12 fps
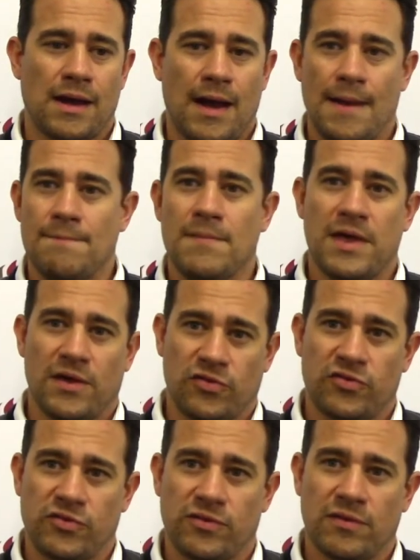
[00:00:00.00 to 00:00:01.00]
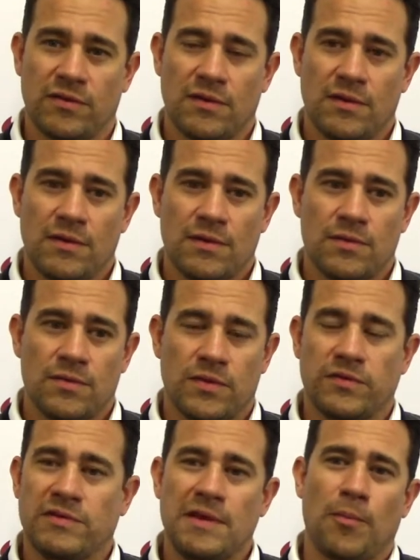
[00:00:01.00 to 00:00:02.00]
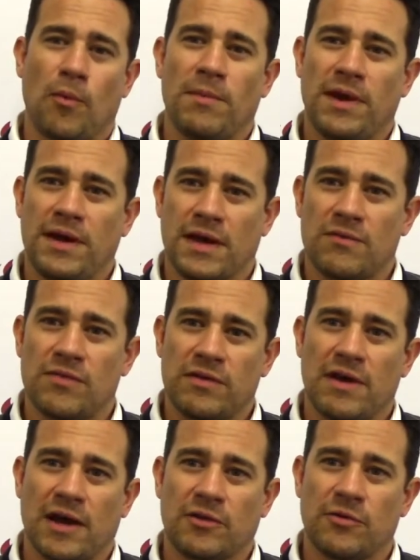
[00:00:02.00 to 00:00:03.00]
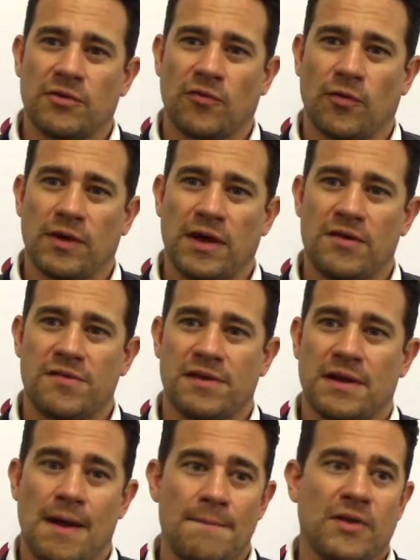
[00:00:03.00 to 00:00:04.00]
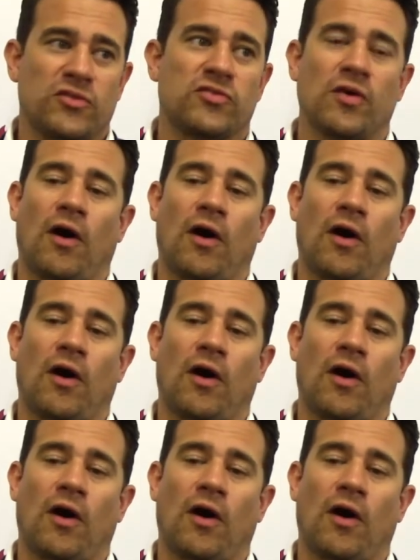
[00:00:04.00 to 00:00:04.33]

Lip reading: I missed the deeper meaning of the doctrine of creation amidst